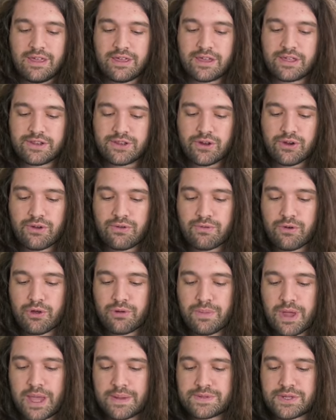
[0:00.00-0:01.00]
Internal
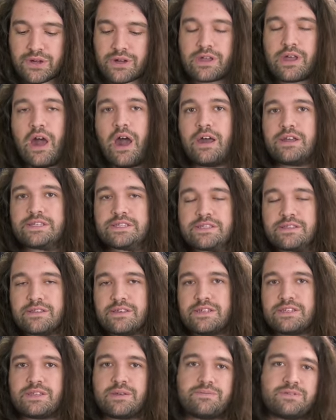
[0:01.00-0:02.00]
roadmaps are
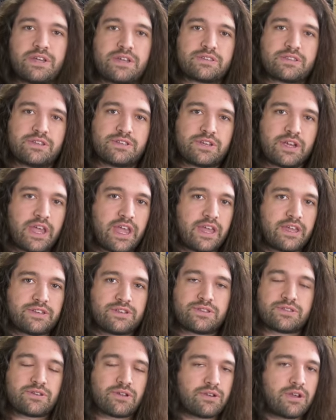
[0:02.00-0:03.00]
constantly subject to
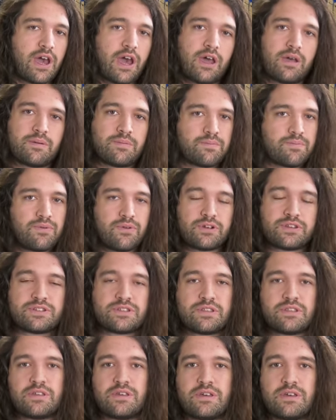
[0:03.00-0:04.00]
change. They're not
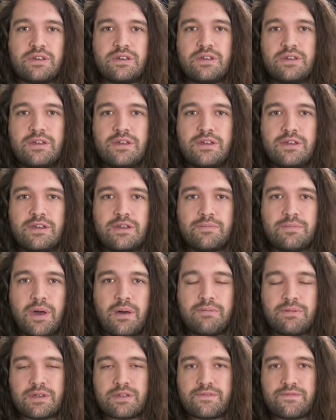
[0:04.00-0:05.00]
pushed to the
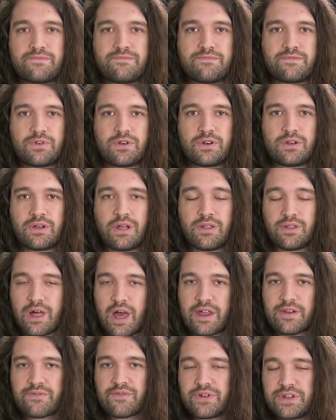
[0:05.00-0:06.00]
public for a
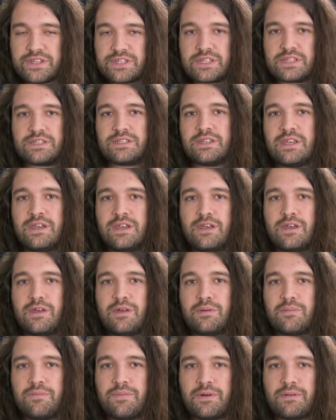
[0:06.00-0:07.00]
lot of reasons
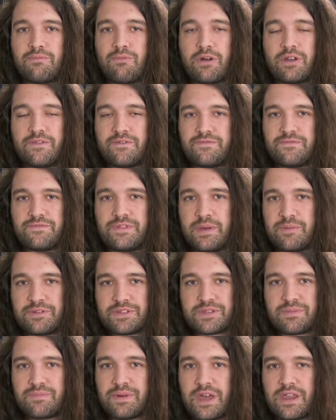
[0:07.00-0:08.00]
but one of them
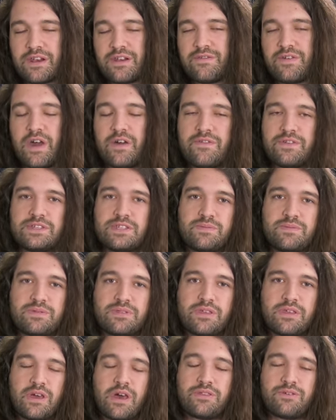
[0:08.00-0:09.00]
is competitive, obviously,
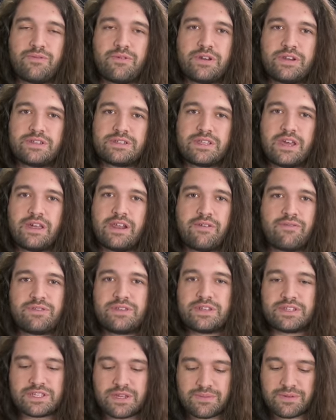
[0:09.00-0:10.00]
but the other one is that
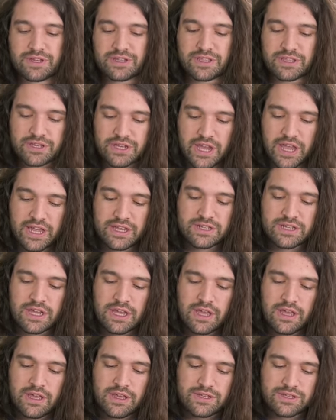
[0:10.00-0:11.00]
everything's subject to change.
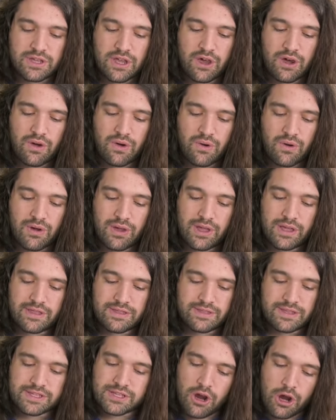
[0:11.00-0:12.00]
So
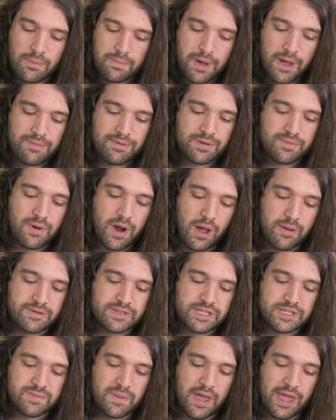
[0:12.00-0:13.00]
these aren't public
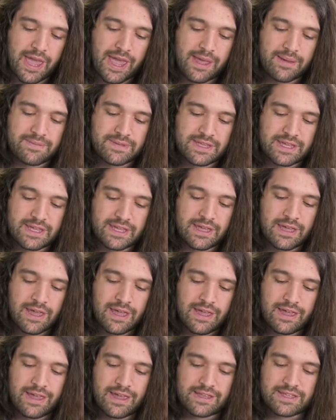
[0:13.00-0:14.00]
promises by AMD.
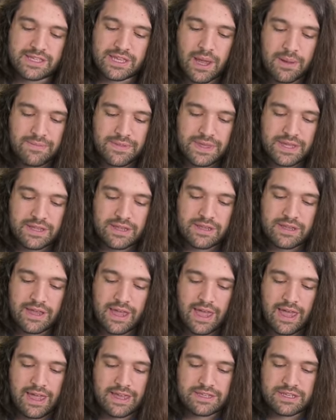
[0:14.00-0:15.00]
It's something
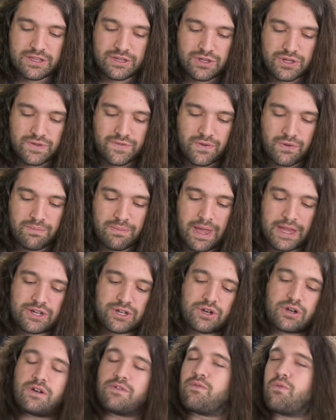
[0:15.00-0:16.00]
as a useful
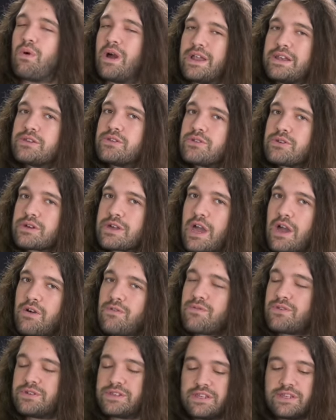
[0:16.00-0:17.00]
measure of when to look
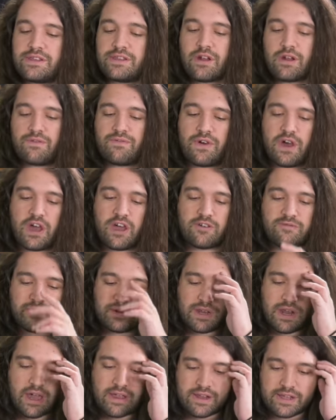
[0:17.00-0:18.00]
out for DDR5,
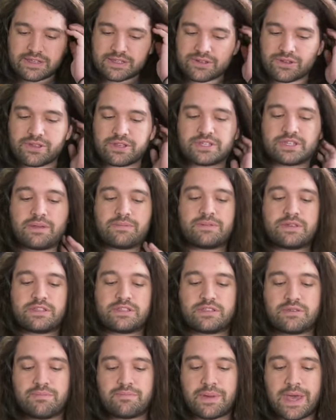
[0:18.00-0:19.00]
but not necessarily
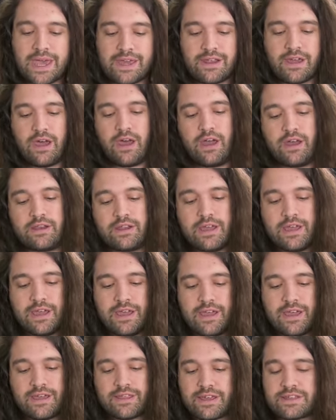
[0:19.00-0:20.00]
something to bet on.
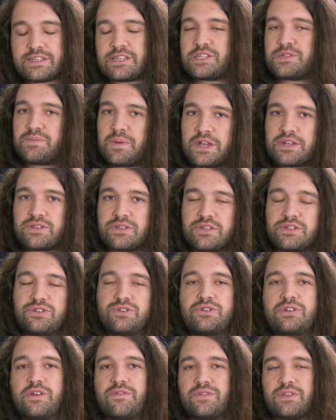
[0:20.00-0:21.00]
And that's especially
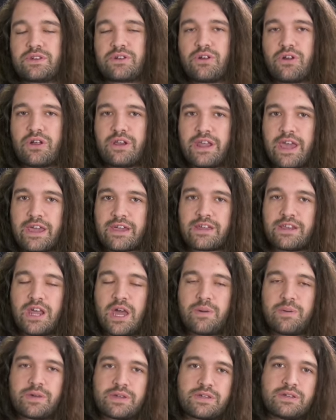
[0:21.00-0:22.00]
true given the current
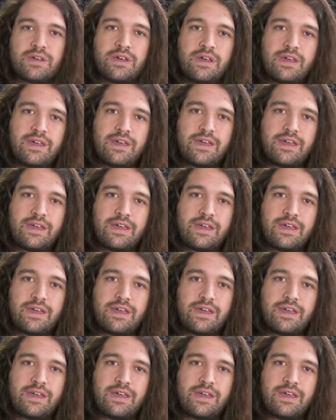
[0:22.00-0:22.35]
economic